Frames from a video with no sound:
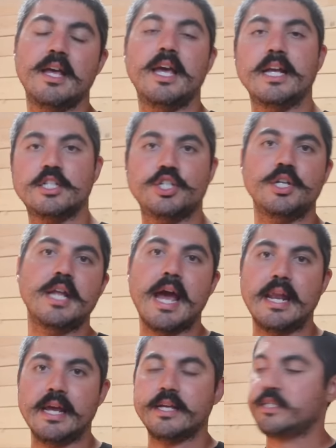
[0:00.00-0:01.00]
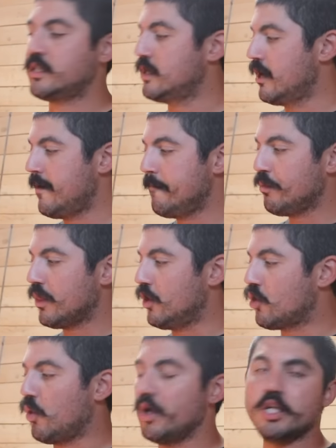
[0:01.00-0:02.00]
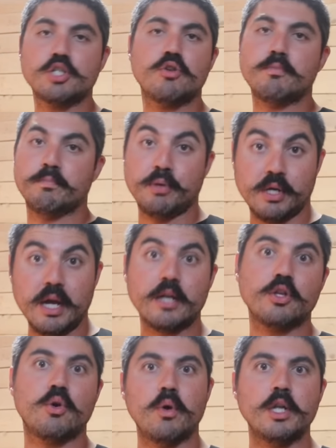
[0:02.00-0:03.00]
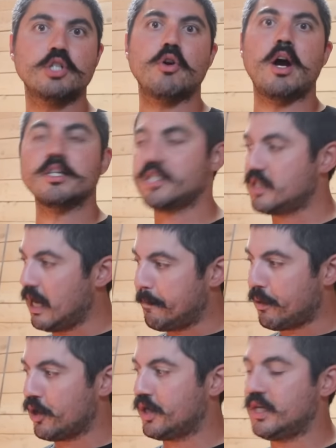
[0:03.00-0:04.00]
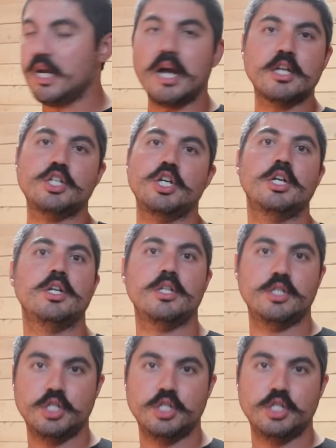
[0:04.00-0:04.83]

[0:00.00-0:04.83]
It's genetics. The Cornish, the Cornish cross is a production